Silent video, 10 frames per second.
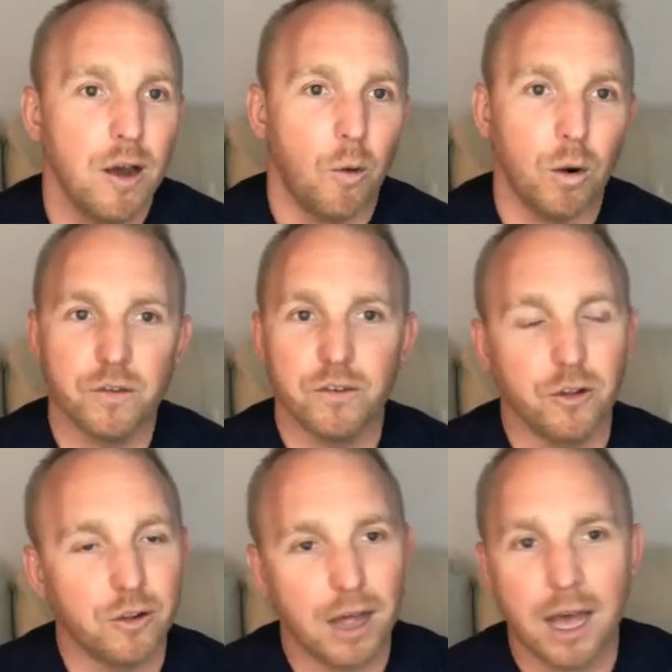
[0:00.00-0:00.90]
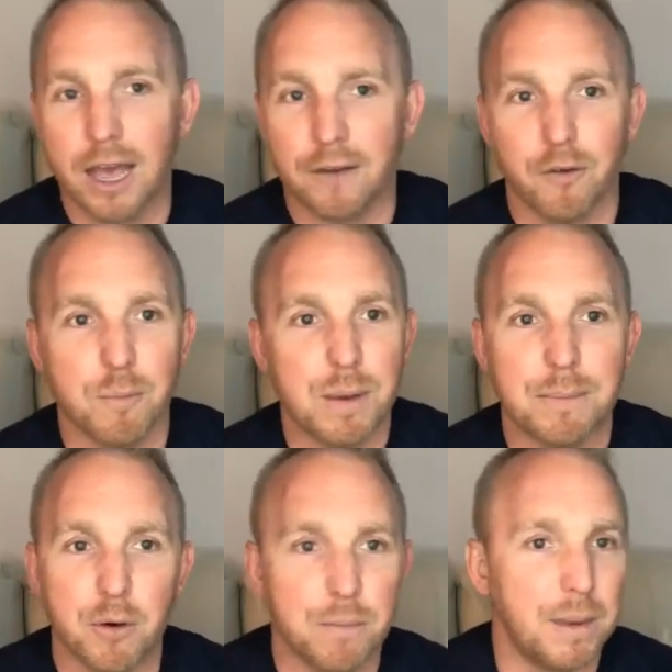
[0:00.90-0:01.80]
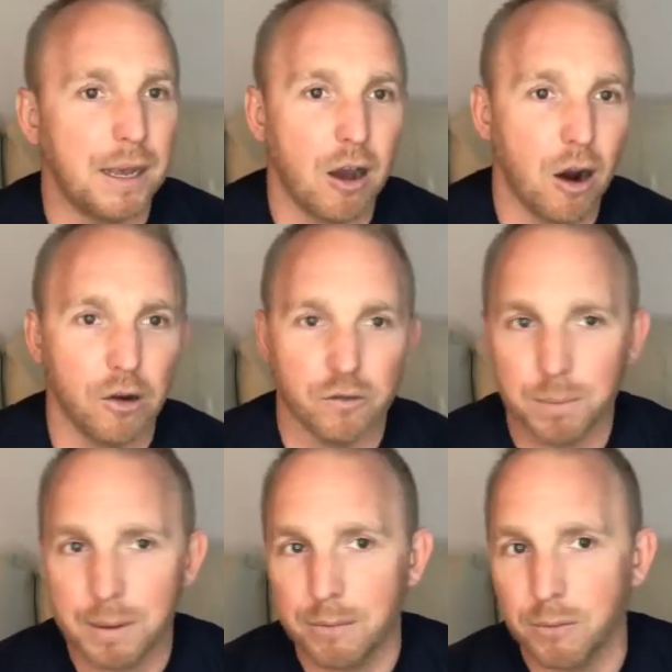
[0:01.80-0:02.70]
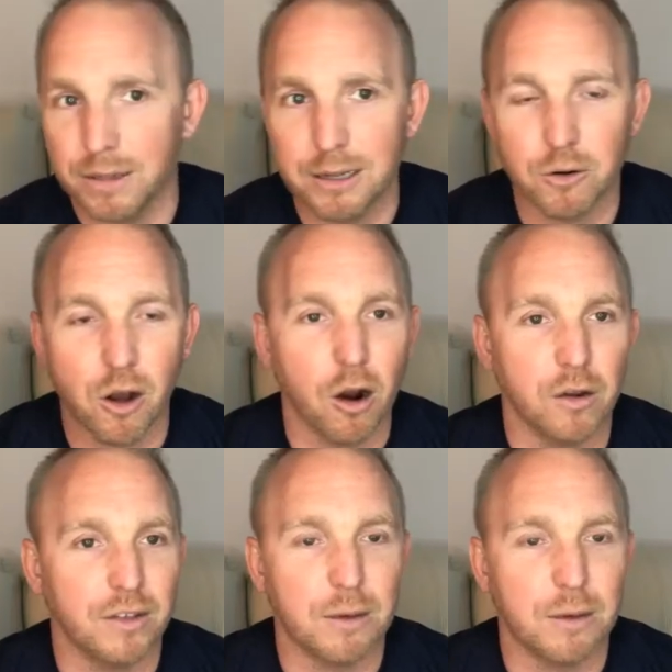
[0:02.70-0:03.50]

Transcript: What does it look like for people with big cars or people with little cars?